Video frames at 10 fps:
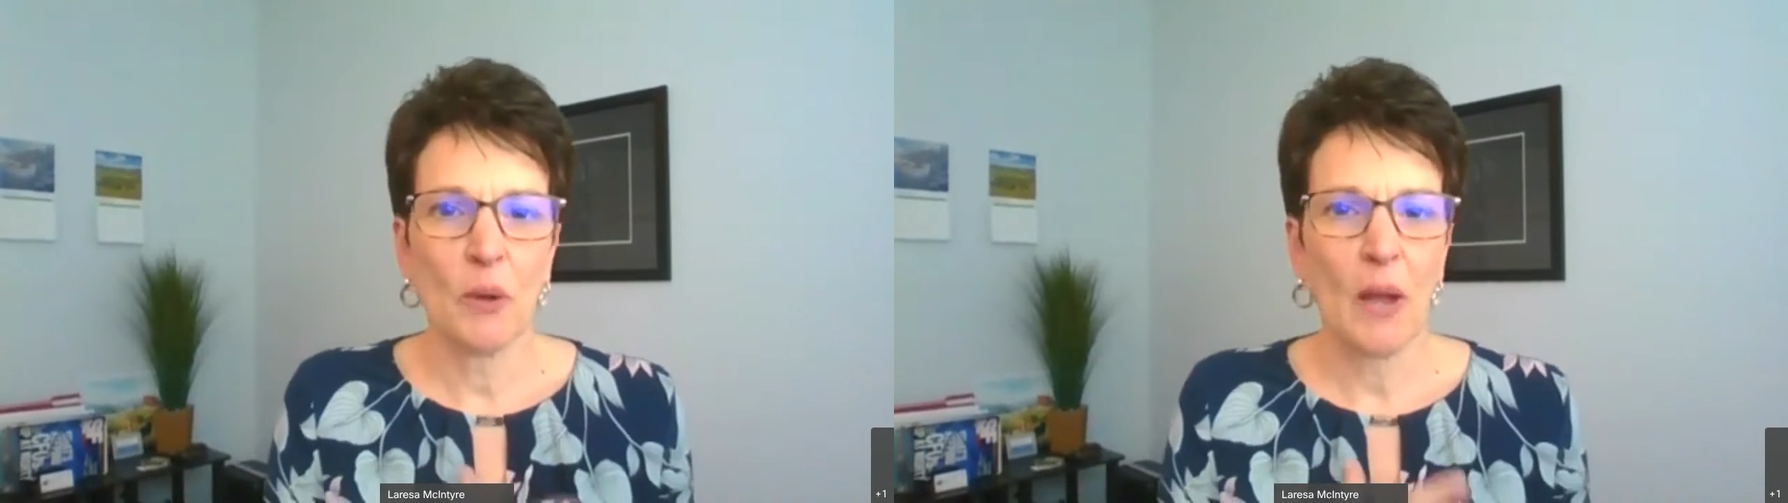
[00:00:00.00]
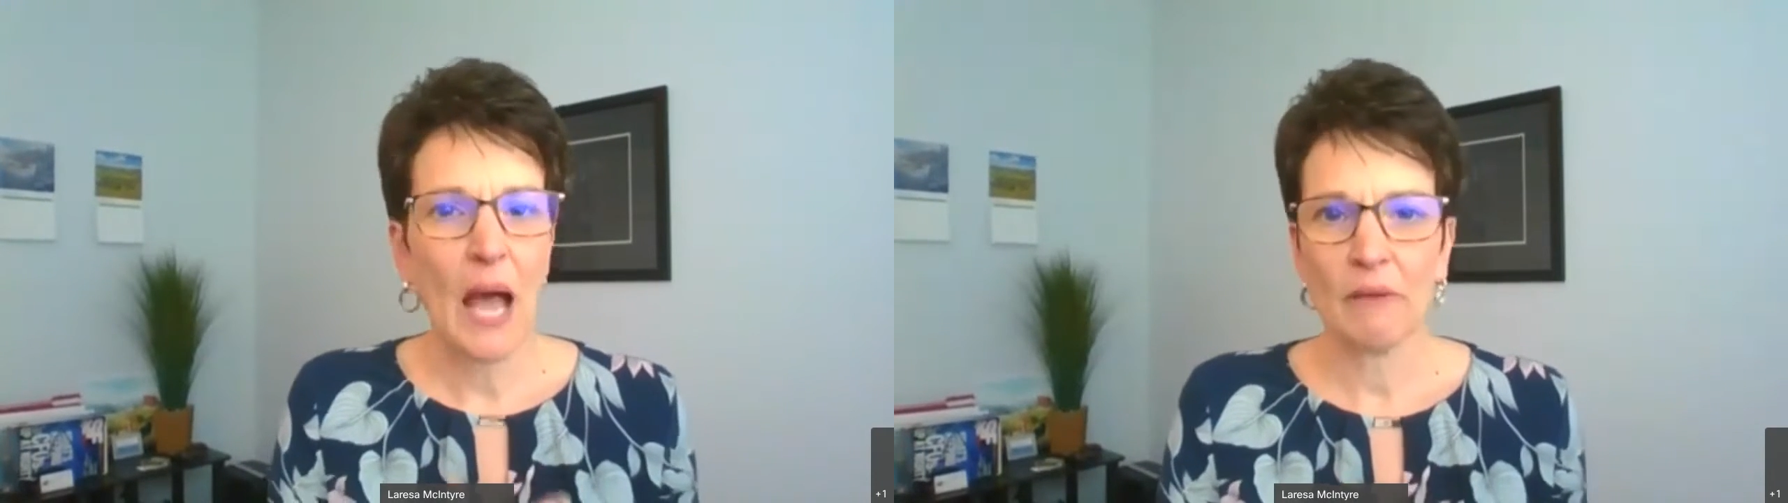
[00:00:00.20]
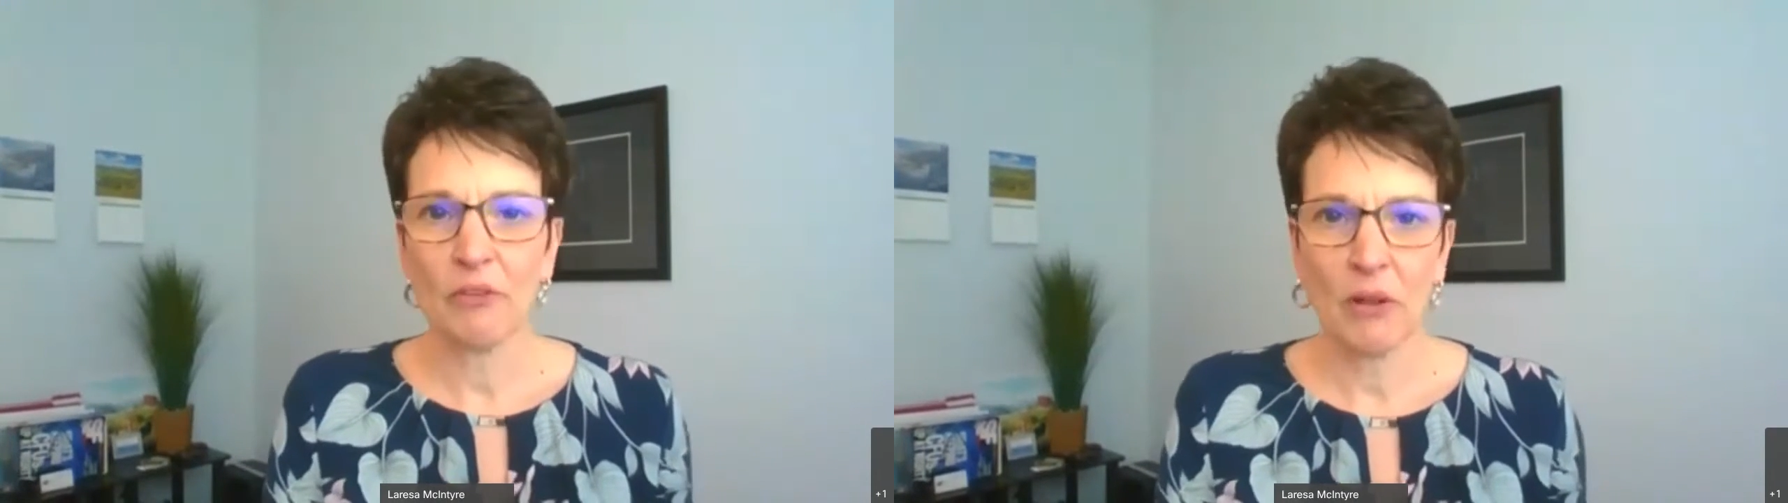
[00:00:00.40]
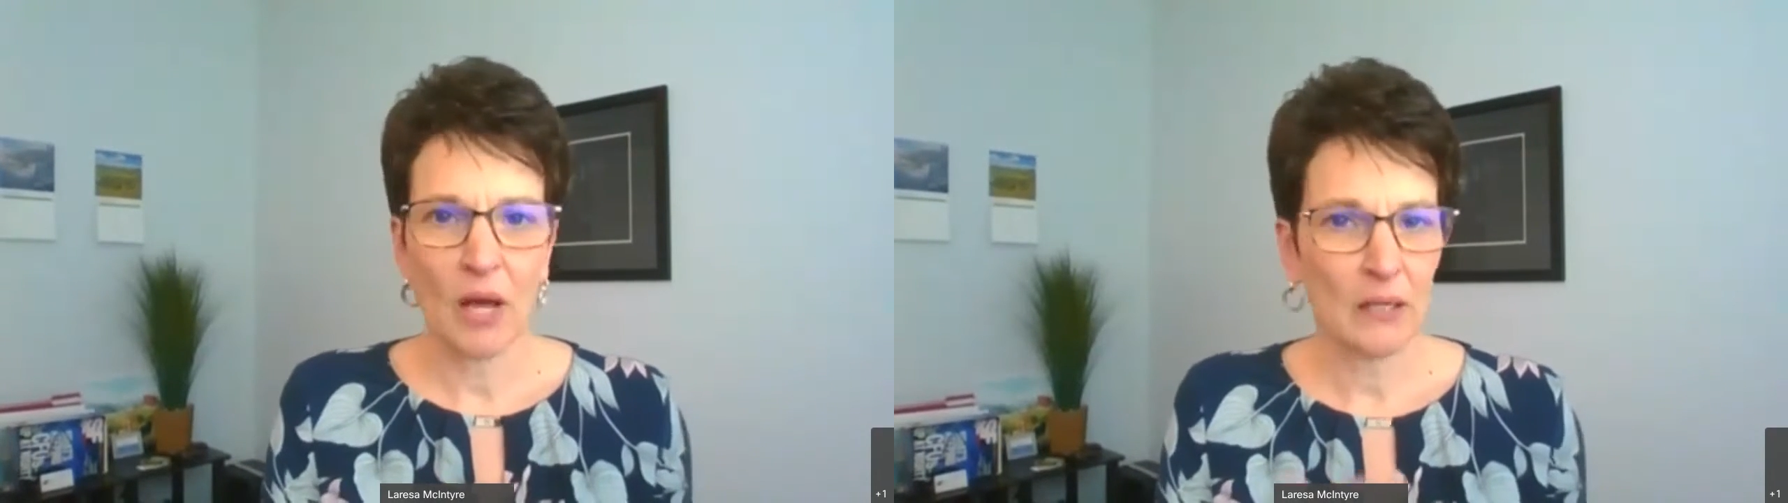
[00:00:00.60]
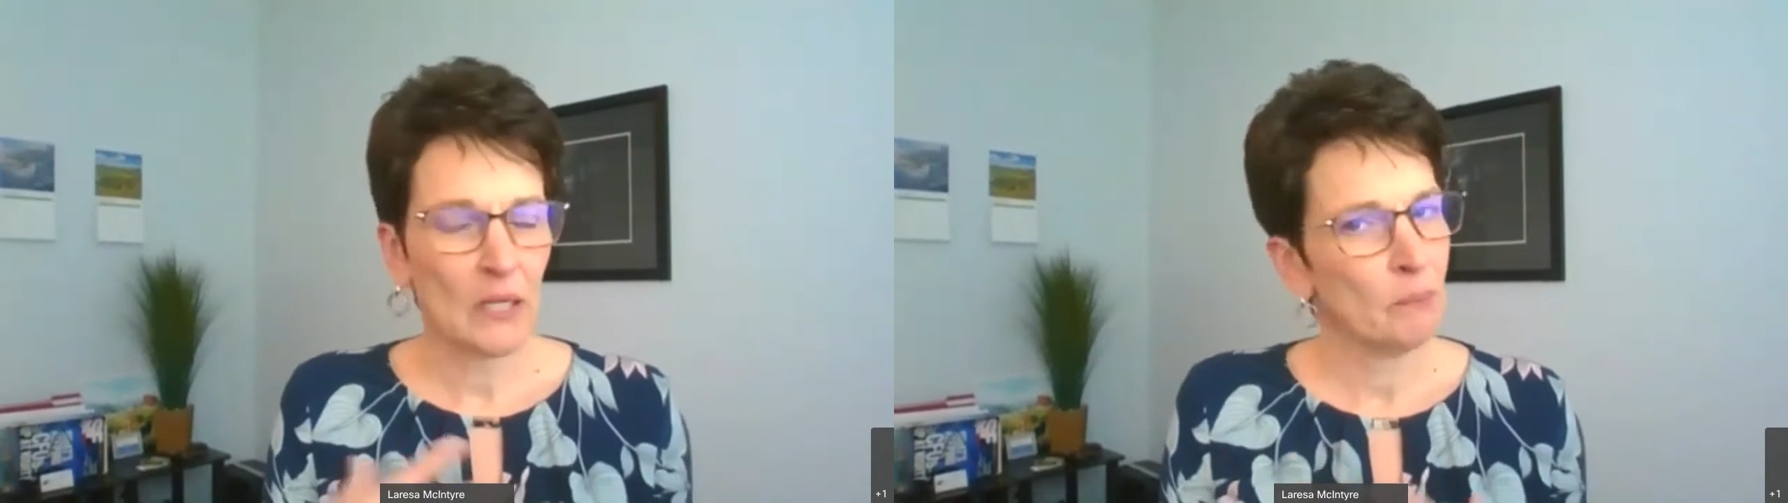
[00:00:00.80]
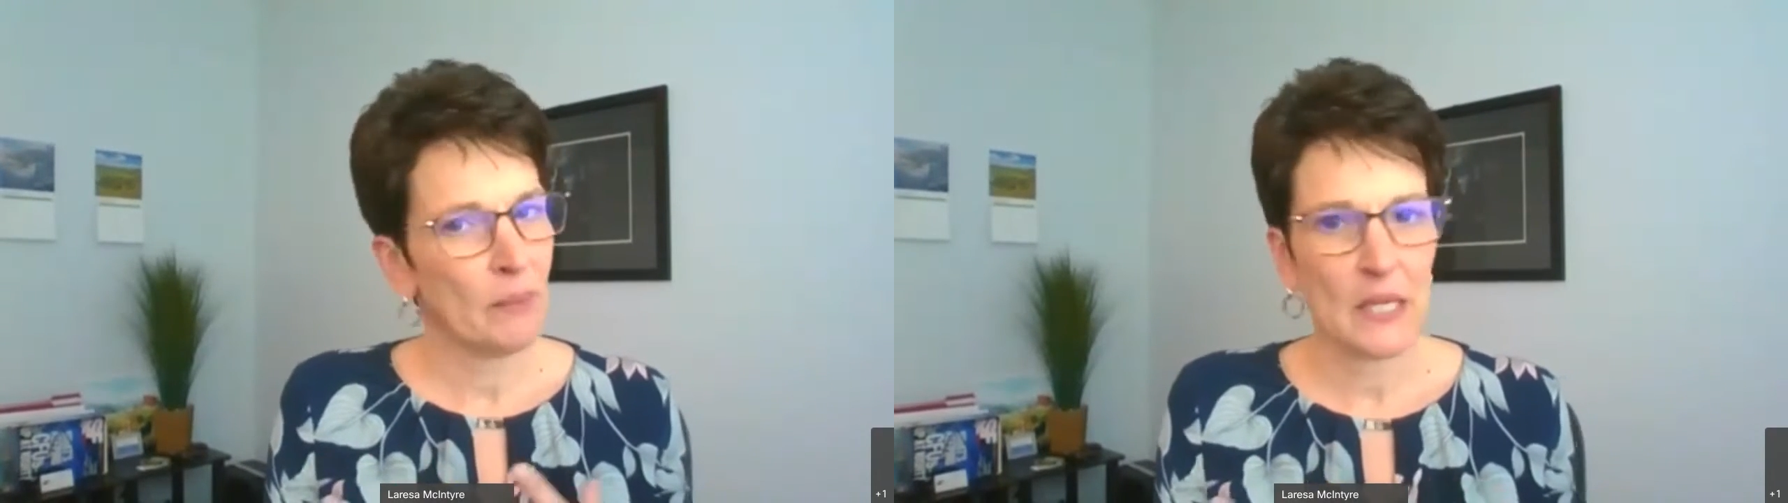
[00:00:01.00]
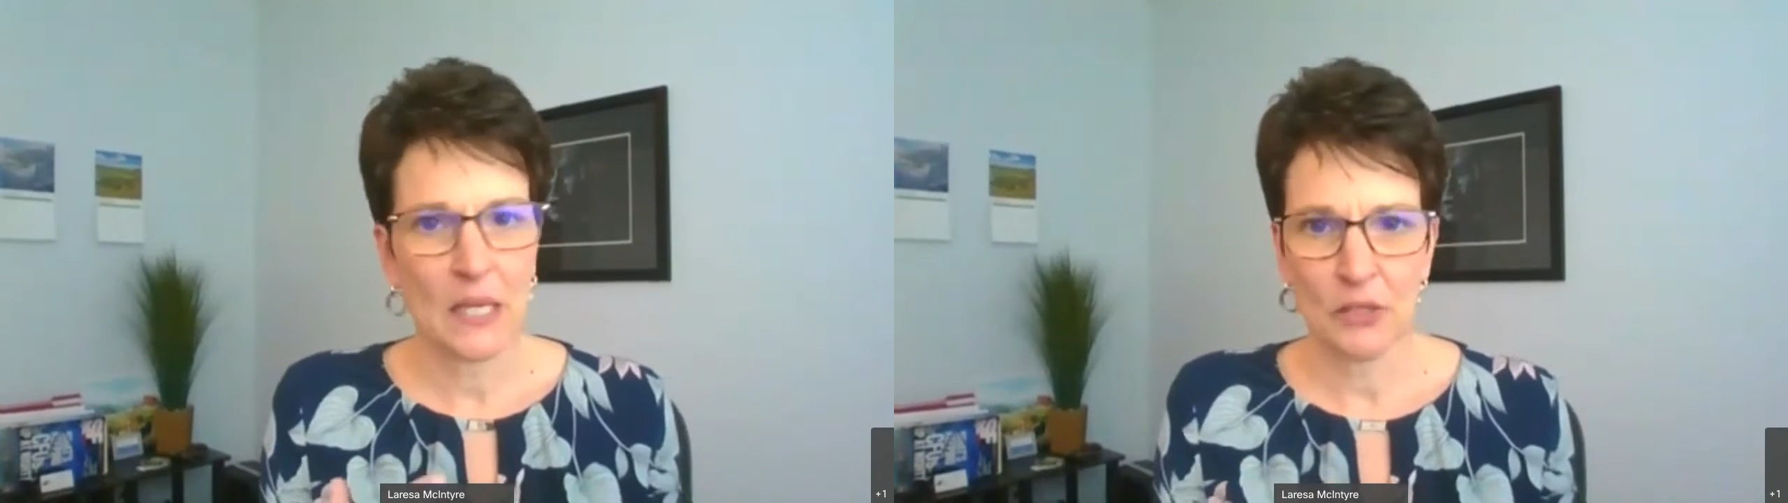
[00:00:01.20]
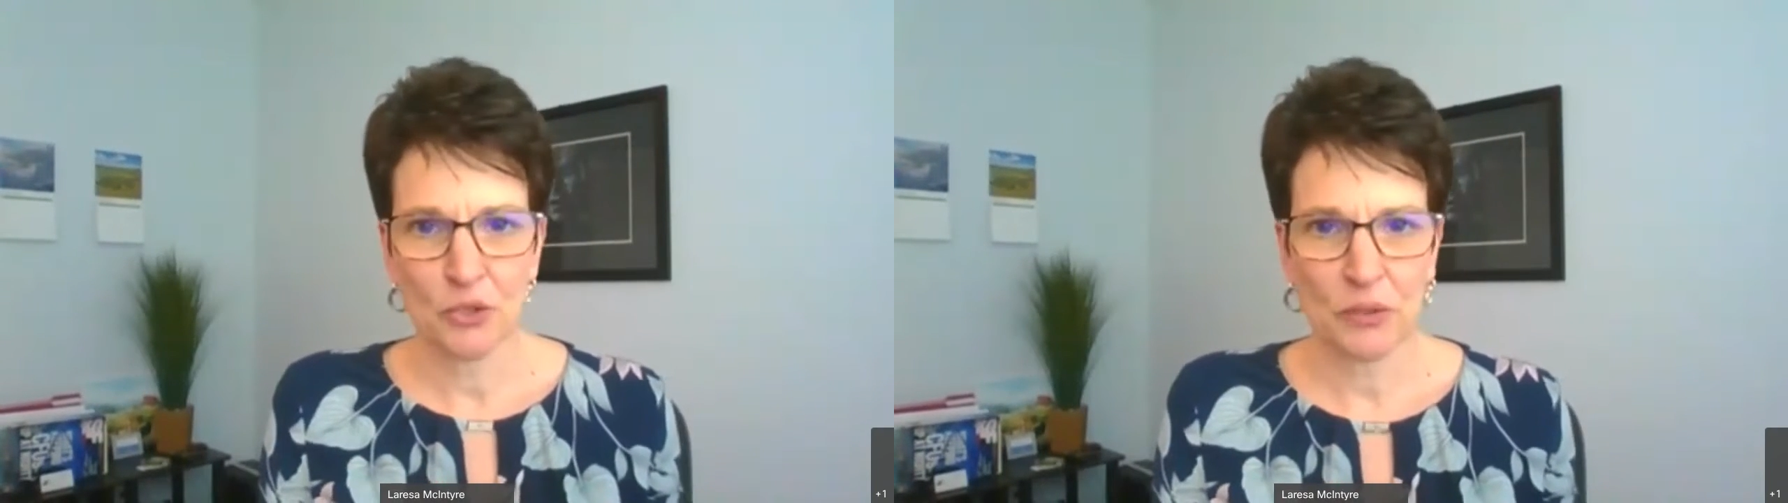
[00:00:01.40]
you have a lot of
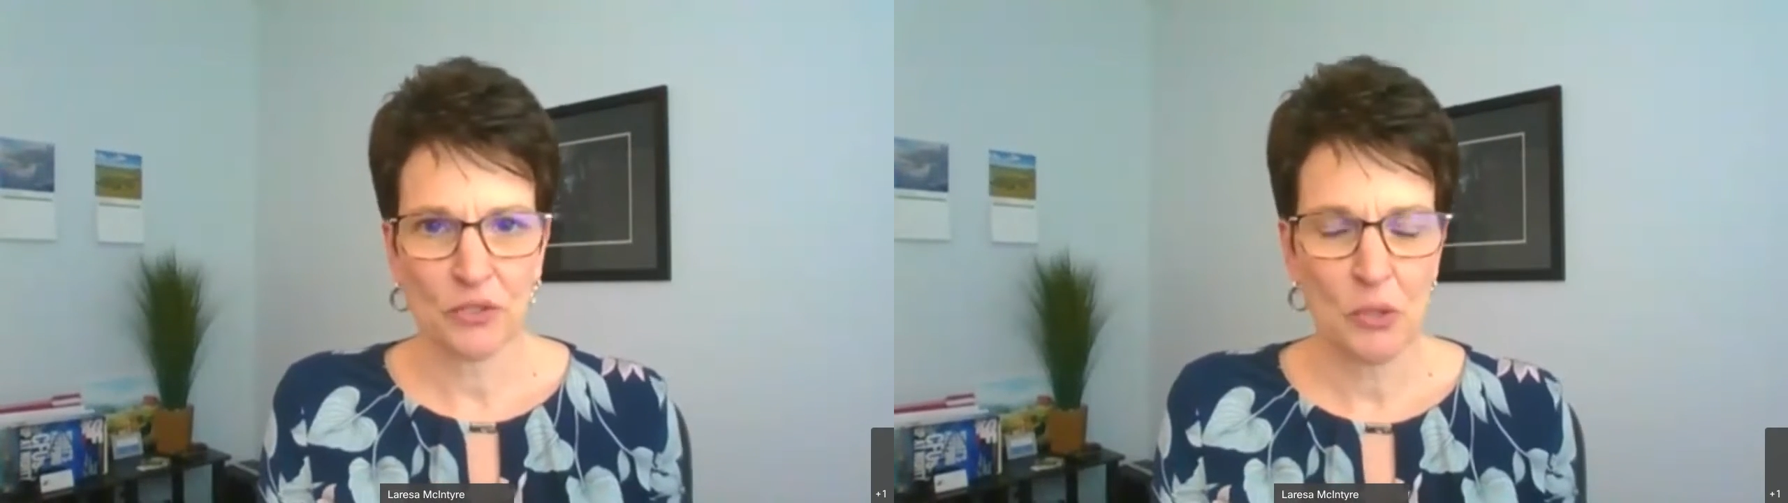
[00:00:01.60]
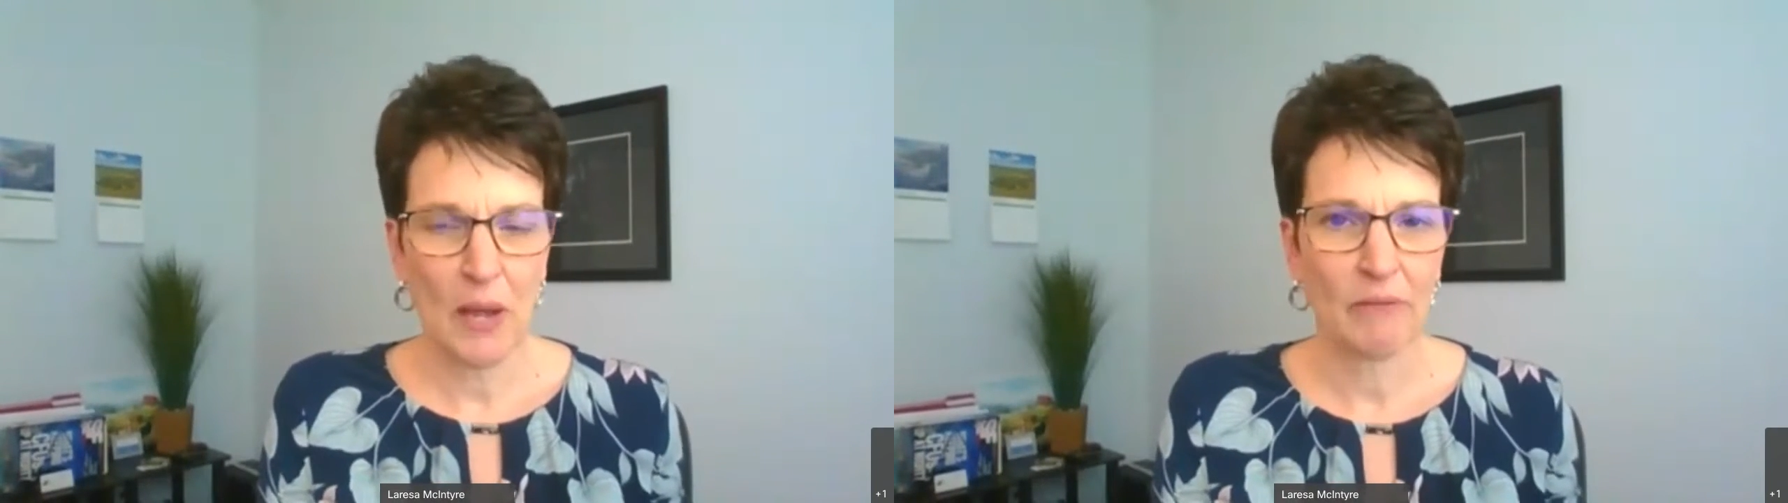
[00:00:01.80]
competing interests.